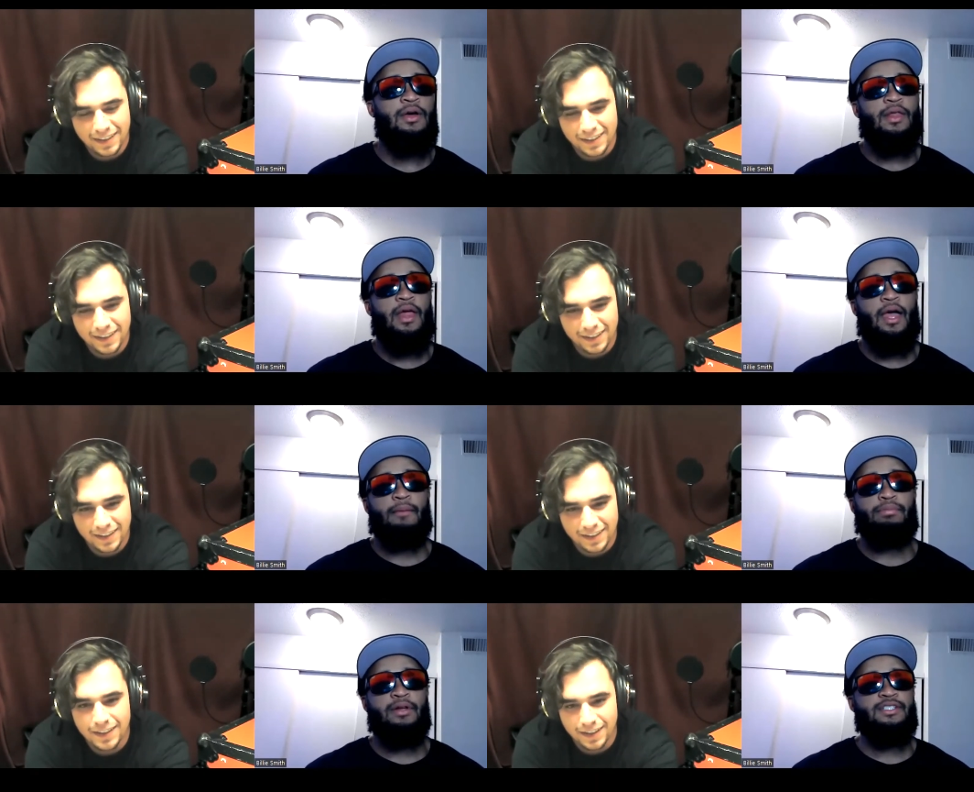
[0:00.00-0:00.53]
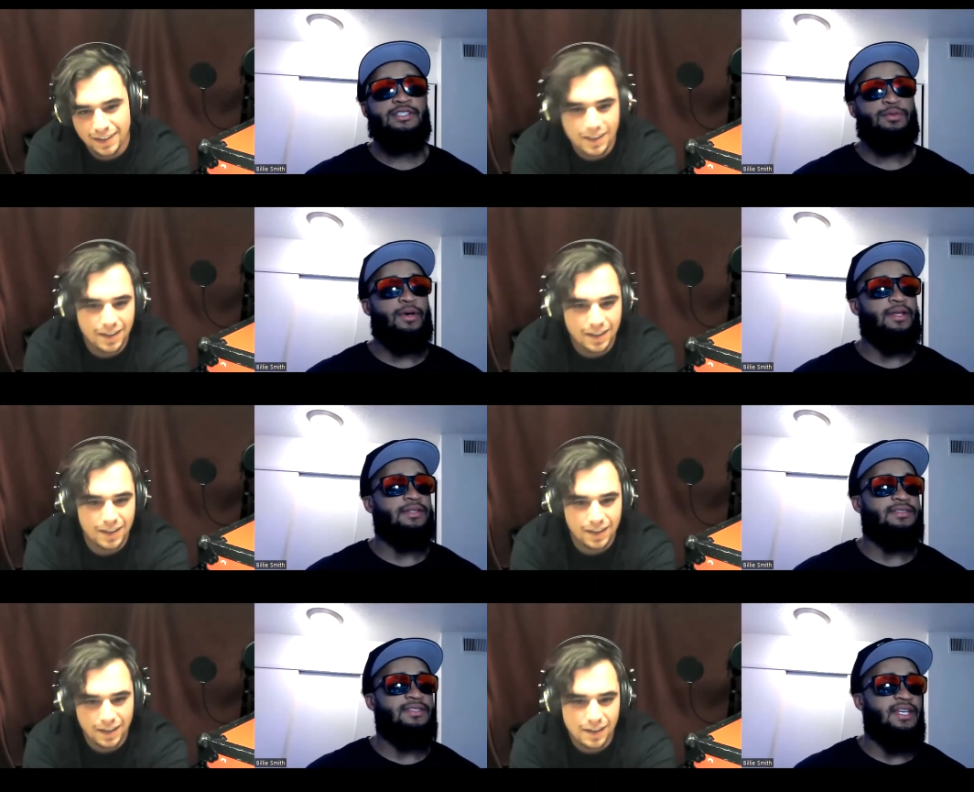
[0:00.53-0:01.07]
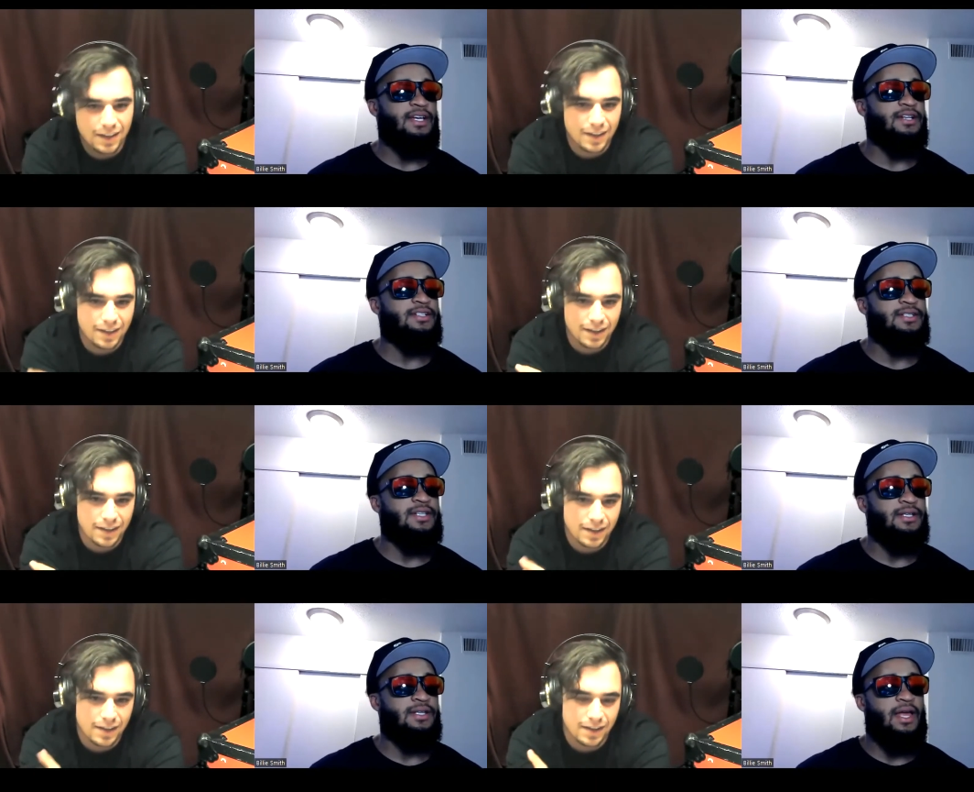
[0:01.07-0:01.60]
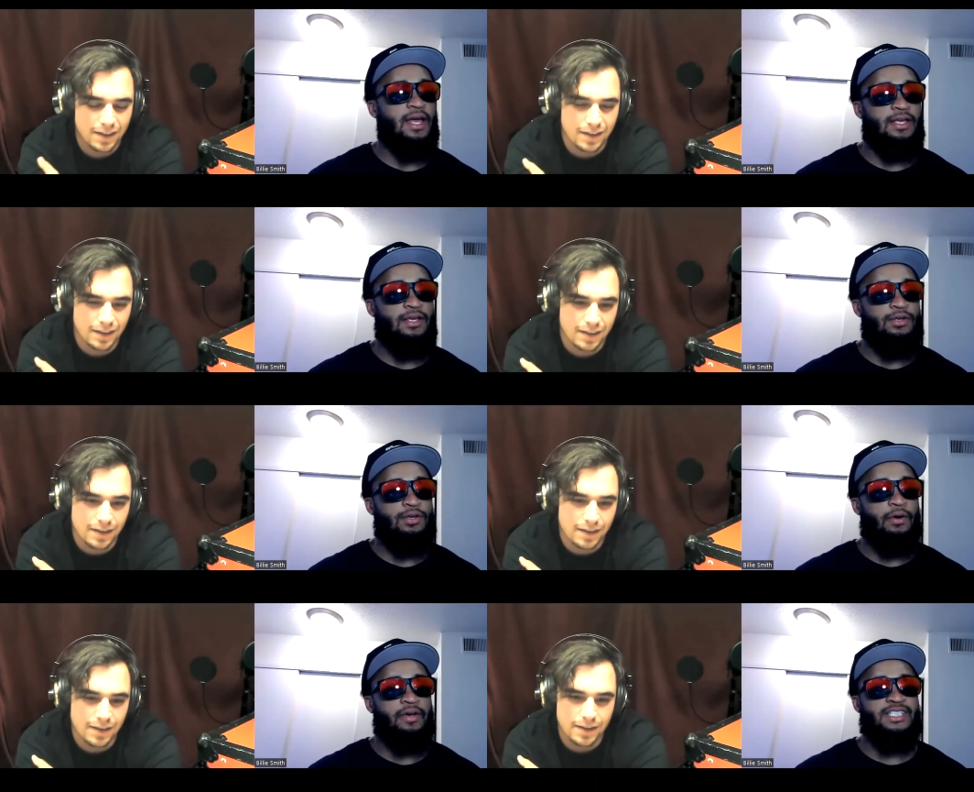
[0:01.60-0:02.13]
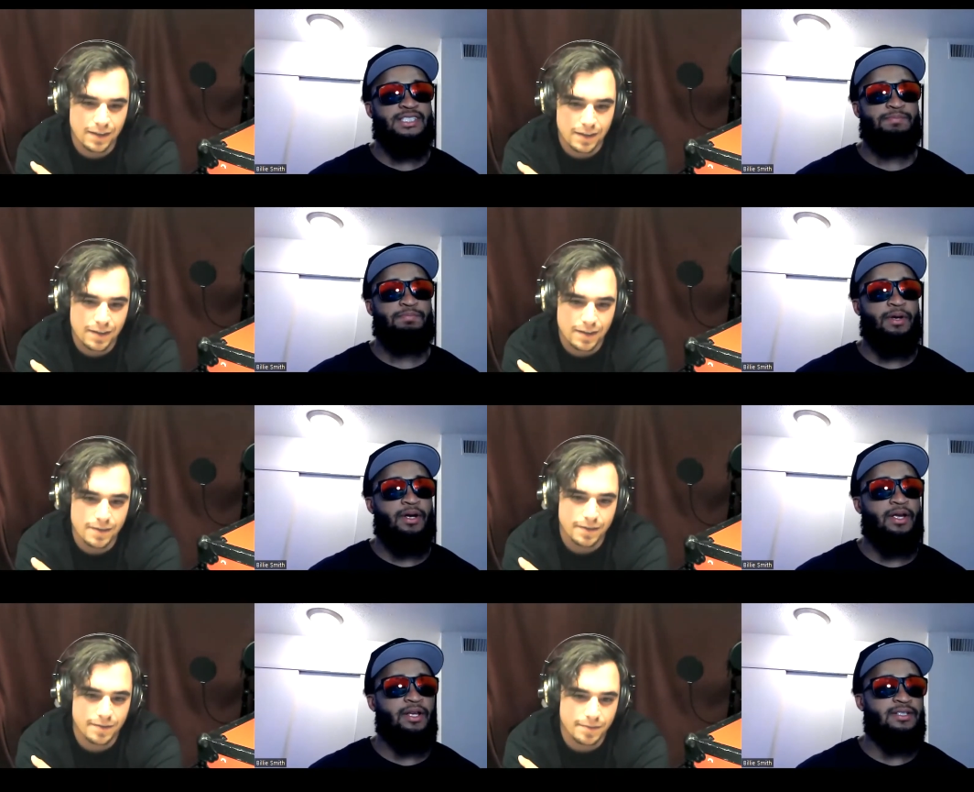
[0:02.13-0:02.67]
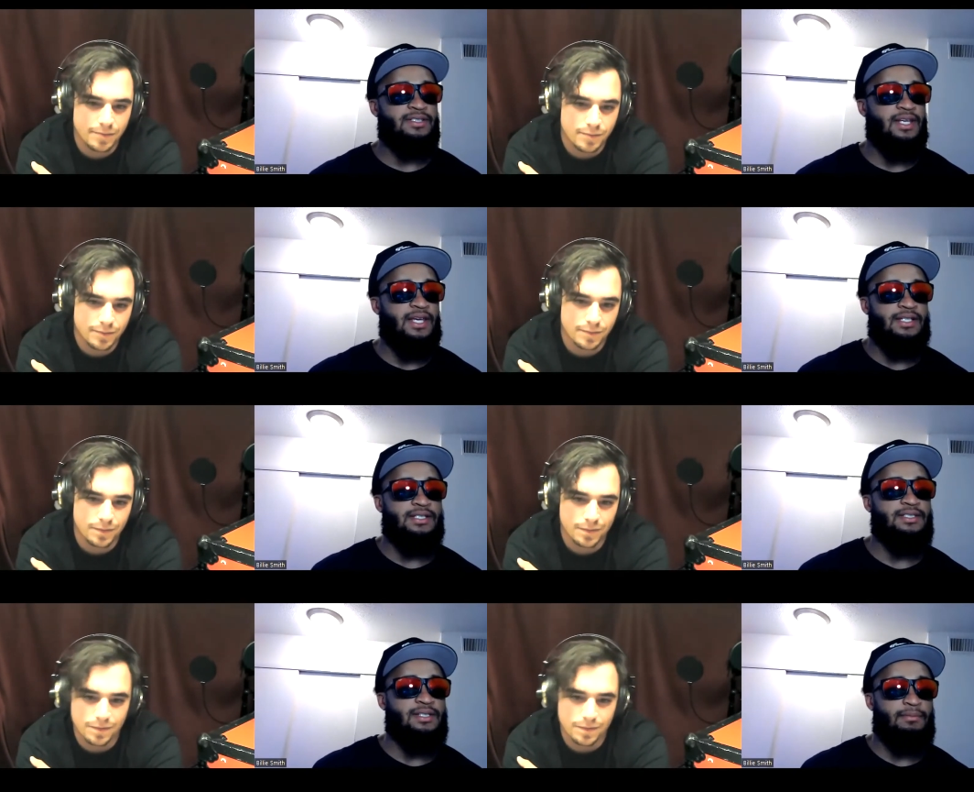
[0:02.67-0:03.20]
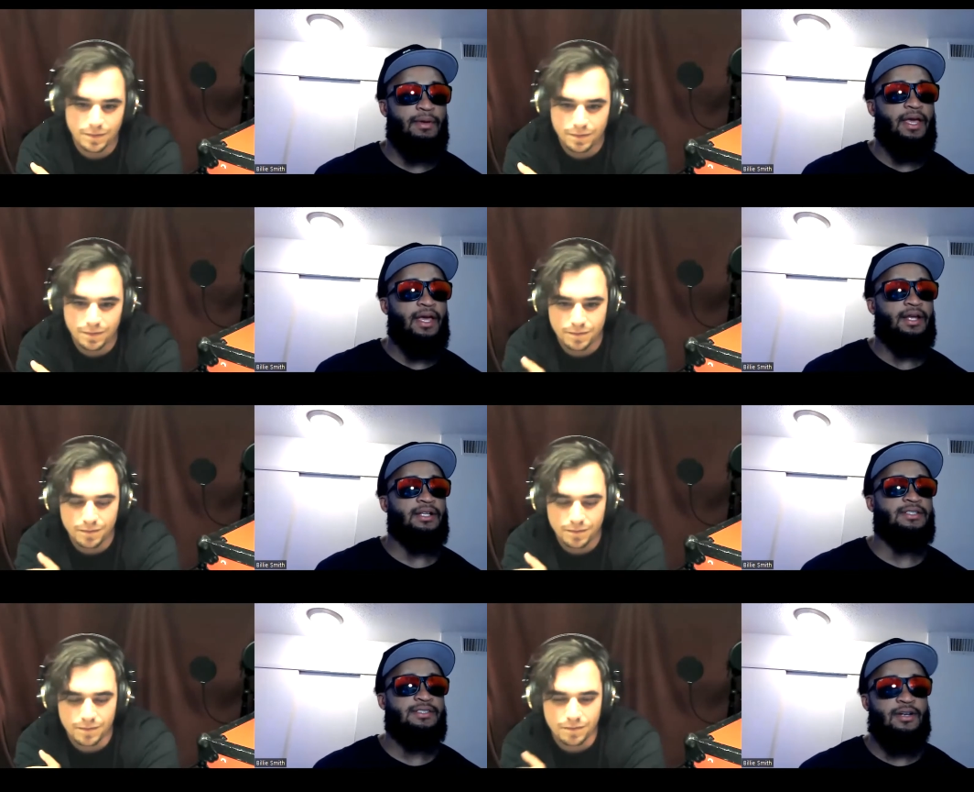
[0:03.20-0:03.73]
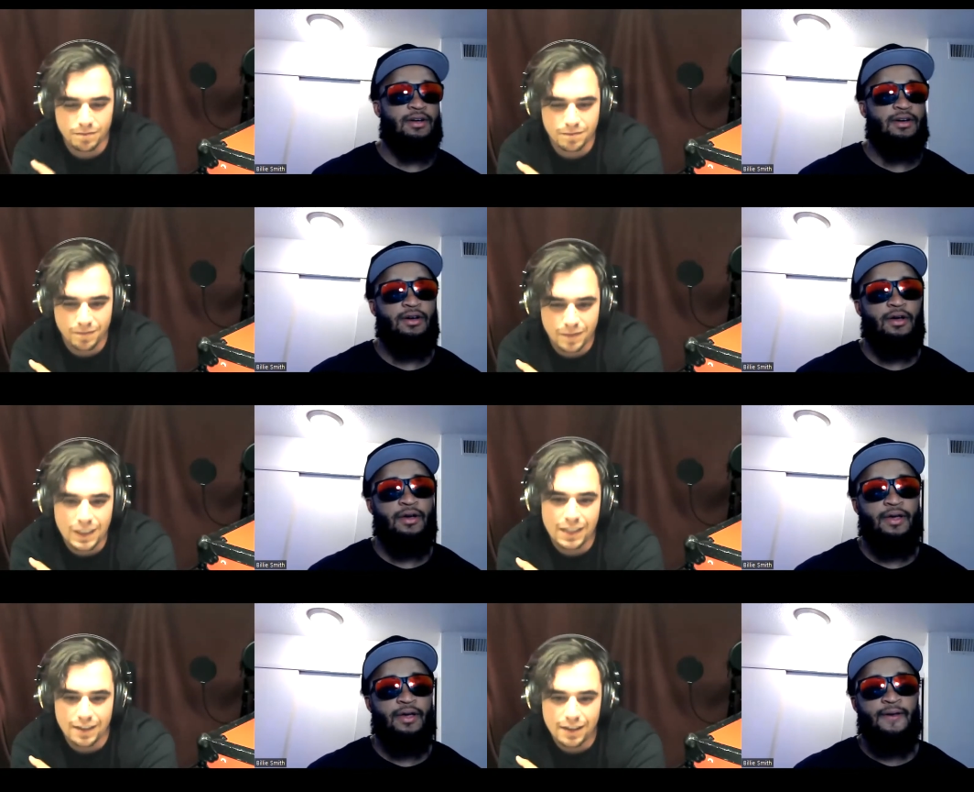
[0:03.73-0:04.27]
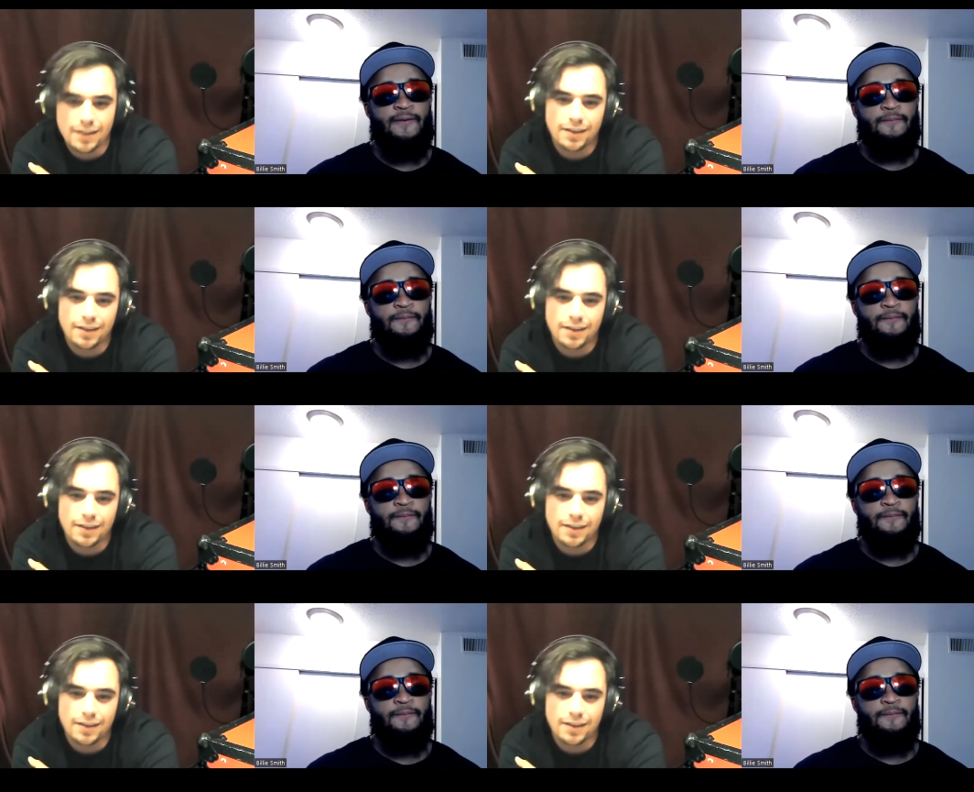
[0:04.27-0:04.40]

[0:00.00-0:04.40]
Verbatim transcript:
Speaker 1: like blood, sweat, and tears and like, you know, experience into making a song.